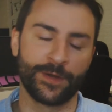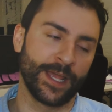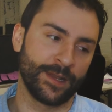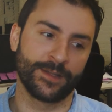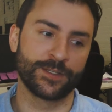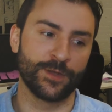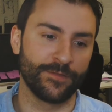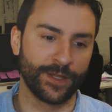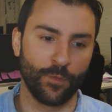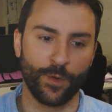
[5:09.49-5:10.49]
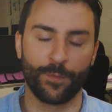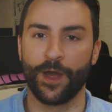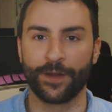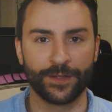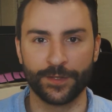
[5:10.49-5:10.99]
Again, unless you have like one
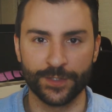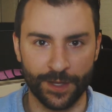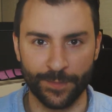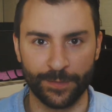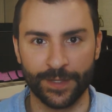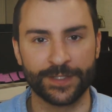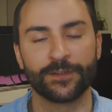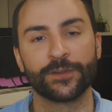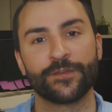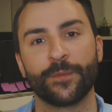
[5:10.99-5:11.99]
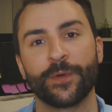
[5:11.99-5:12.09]
product that you sell, maybe that's a little different.